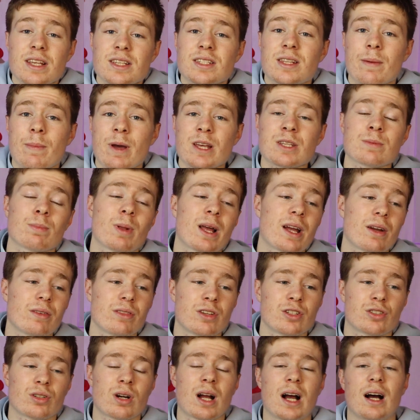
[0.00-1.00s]
he's the best player in
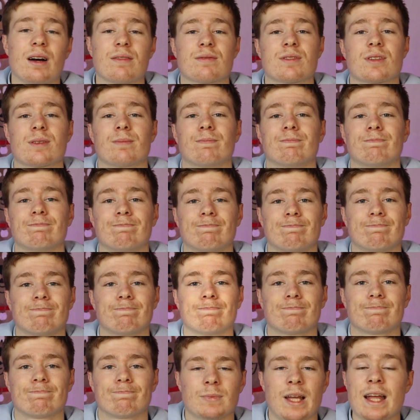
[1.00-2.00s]
the draft.
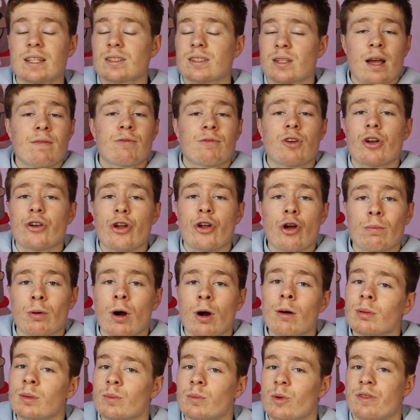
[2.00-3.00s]
And so I've got no
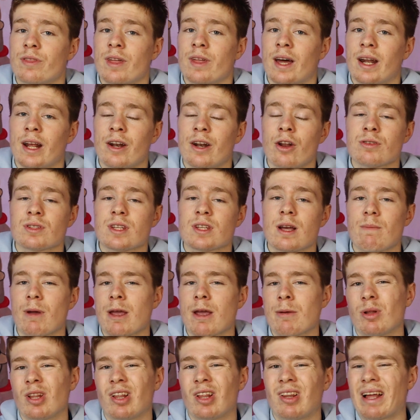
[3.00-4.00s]
problem with that. I know some
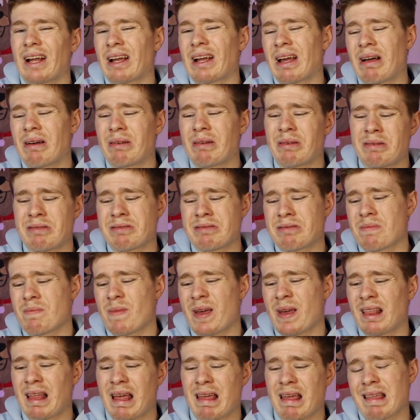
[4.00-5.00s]
people are like, oh, you shouldn't
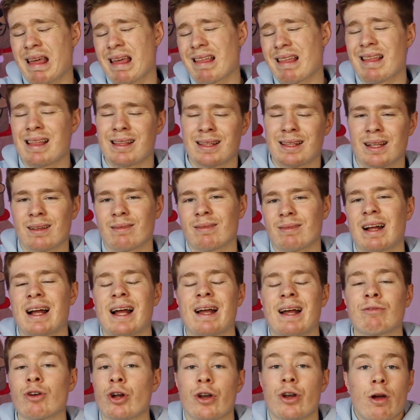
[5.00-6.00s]
be like,
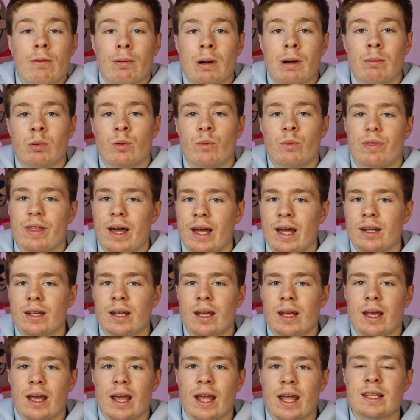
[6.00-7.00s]
I've got no problem with that.
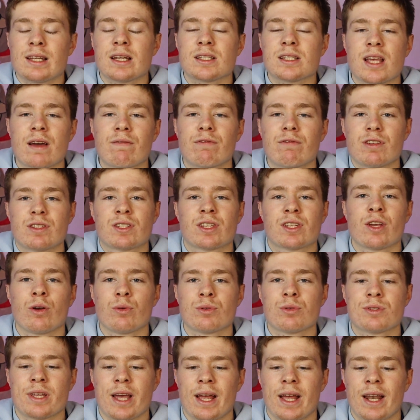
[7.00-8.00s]
He does have the skill
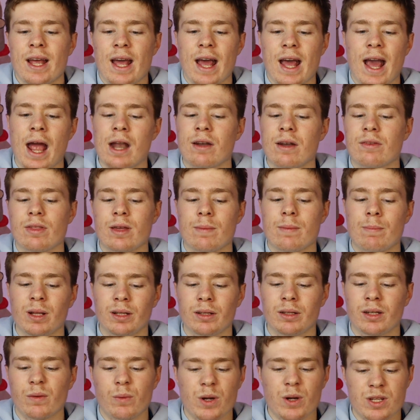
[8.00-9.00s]
set and the
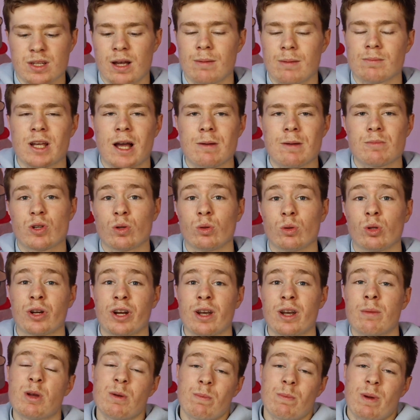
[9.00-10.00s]
ability where sometimes you'll look
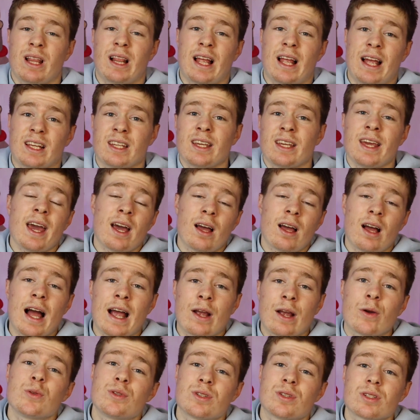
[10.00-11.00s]
at him and be like, yeah, I
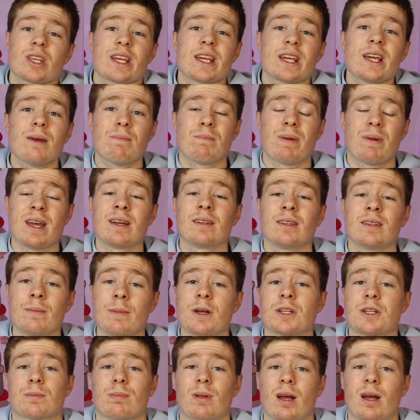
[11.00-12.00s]
could see him being the
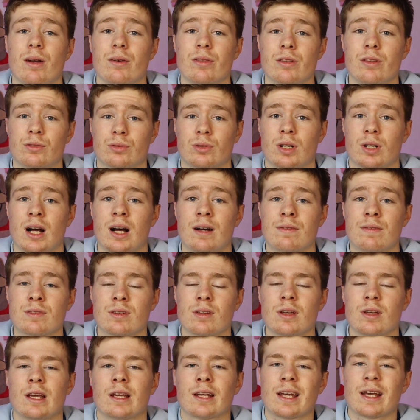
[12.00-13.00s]
best player in the draft.
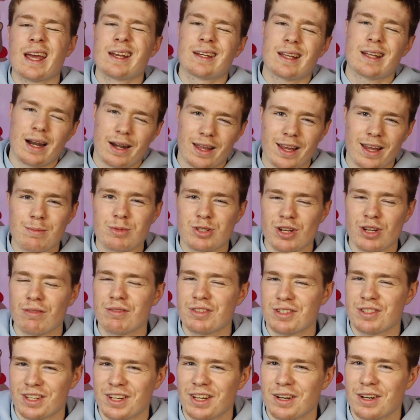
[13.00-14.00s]
Cade Cunningham is
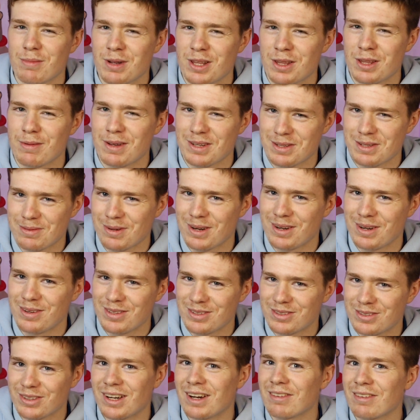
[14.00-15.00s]
obviously going to be the best player in
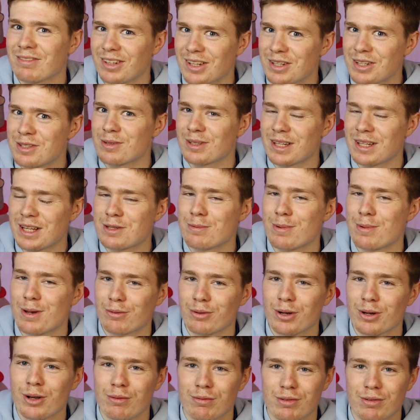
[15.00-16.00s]
the draft. Let's be
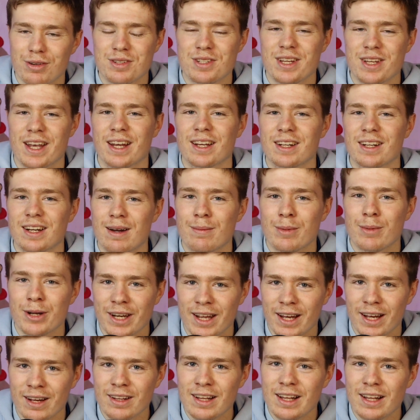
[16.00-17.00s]
real for a second. Come on
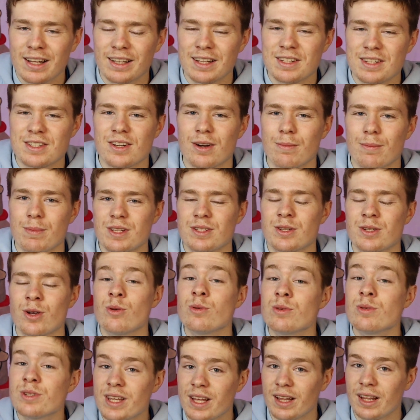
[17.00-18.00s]
now. Let's not be
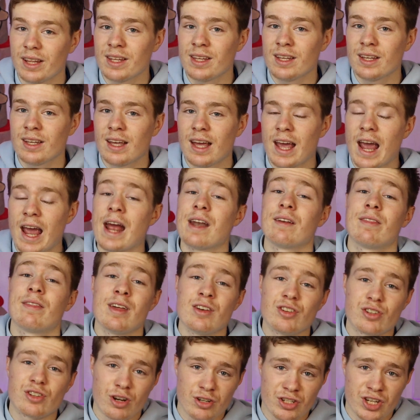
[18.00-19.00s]
too silly. And
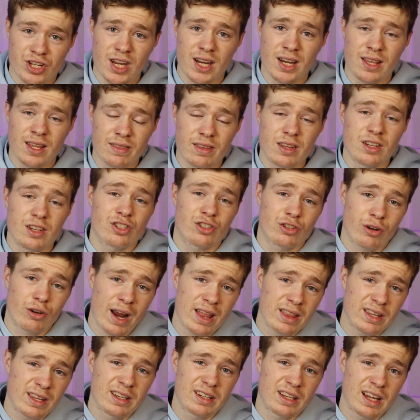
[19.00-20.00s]
then Josh Kitty, the
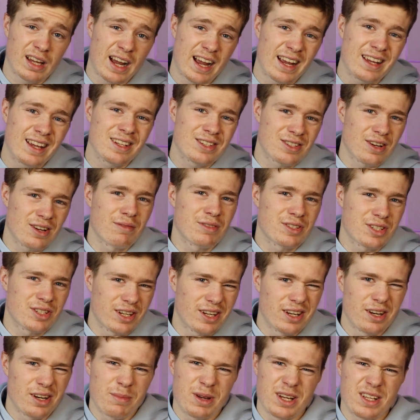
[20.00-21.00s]
Australian guy, is obviously
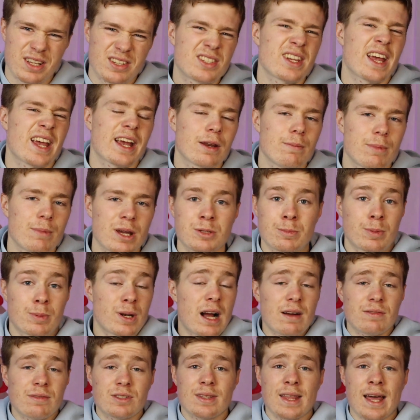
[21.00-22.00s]
going to be second best. But
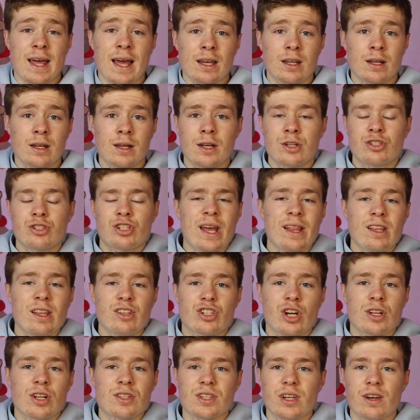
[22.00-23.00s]
after that, Jalen
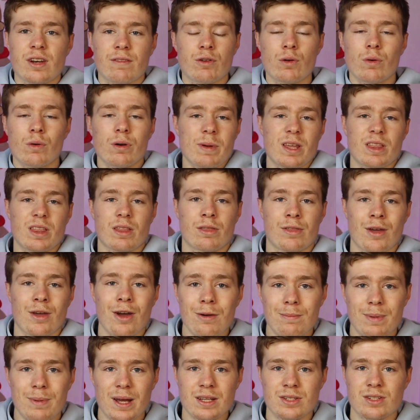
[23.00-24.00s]
Johnson, if you want to be the
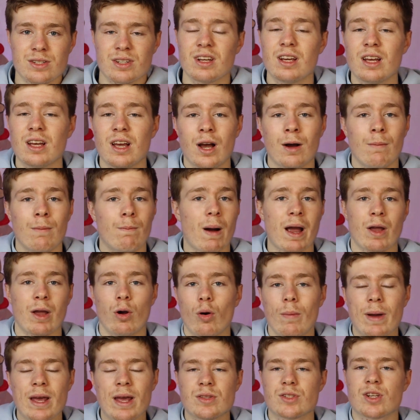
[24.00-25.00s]
third best, by
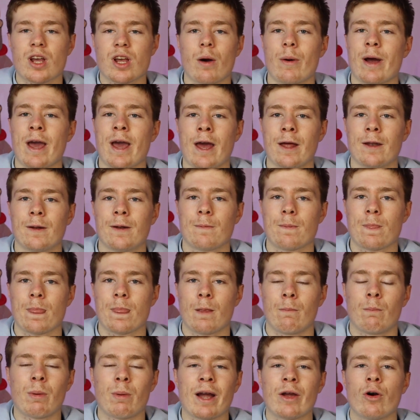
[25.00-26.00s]
all means, go ahead.
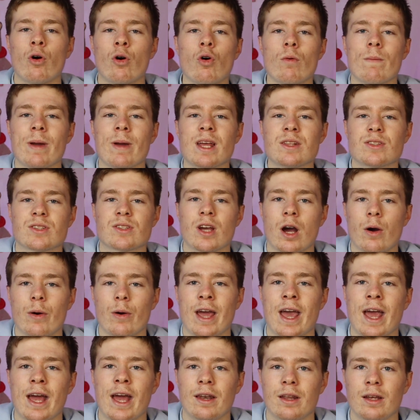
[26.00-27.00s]
By all means, go
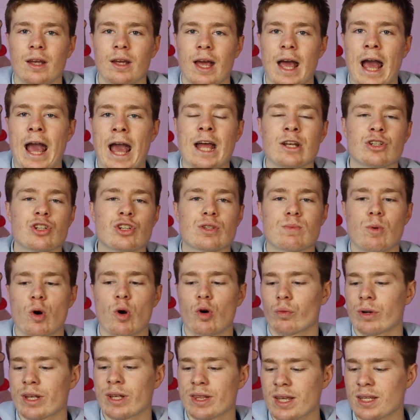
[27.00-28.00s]
ahead. And just
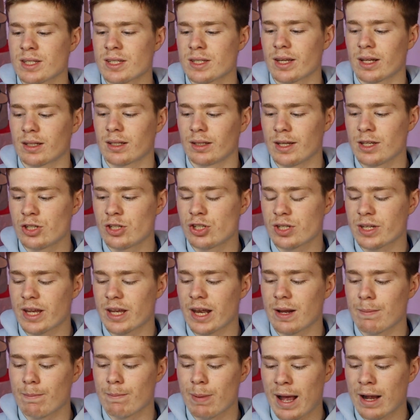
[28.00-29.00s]
more realistically, just
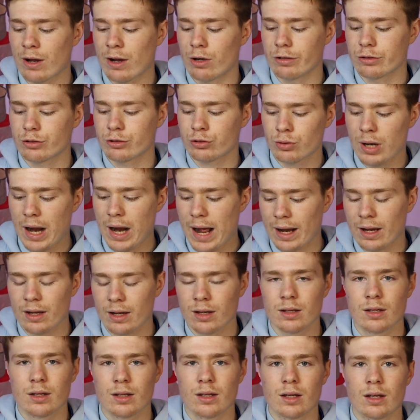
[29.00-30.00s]
getting back on track,
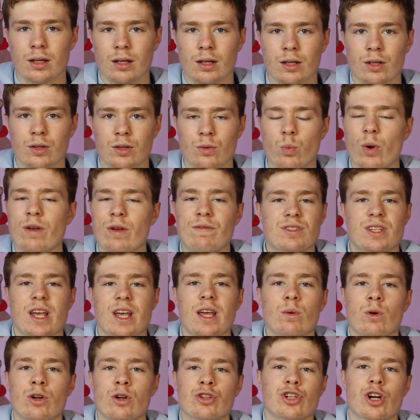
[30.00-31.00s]
We've
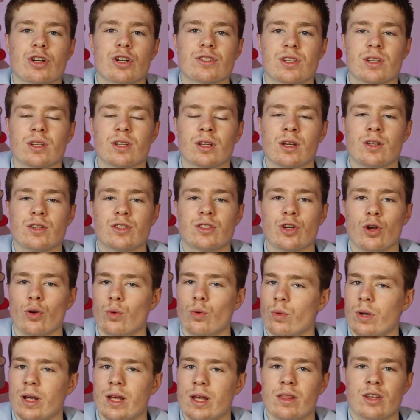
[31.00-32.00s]
seen what Johnson can
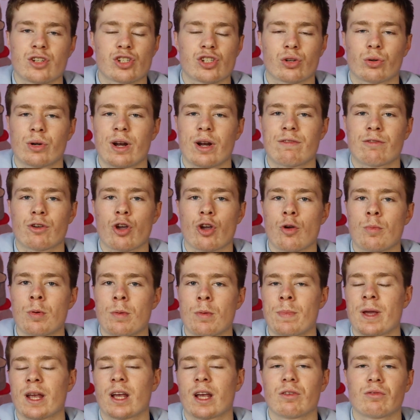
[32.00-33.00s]
do in the Sharif Cooper
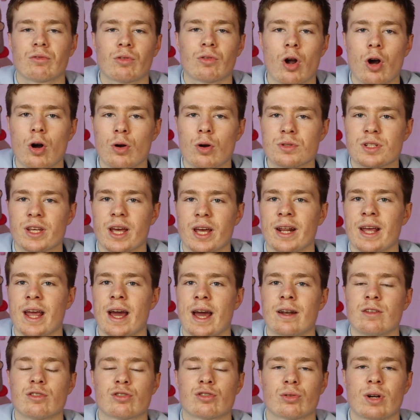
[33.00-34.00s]
pick and rolls, getting
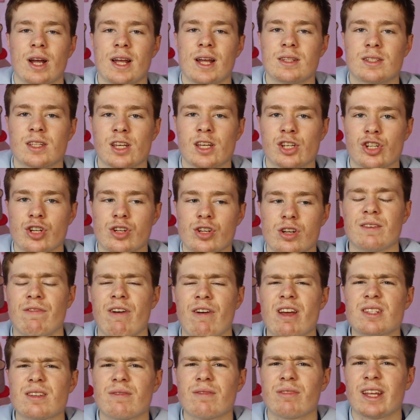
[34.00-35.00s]
out in transition.
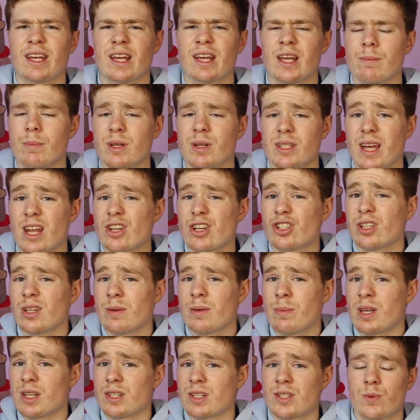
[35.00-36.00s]
Defensively, he can potentially
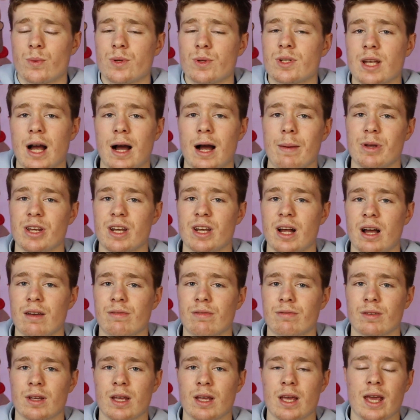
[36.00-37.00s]
be a Swiss Army
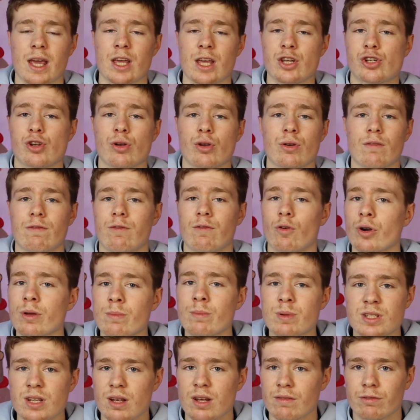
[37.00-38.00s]
knife. He's shooting
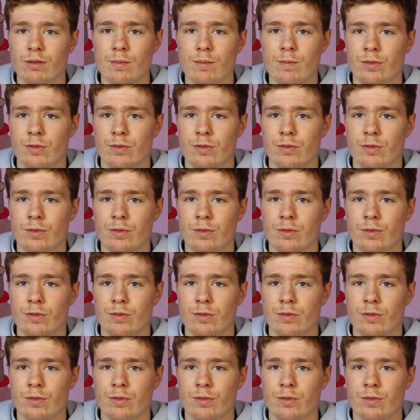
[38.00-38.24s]
40% from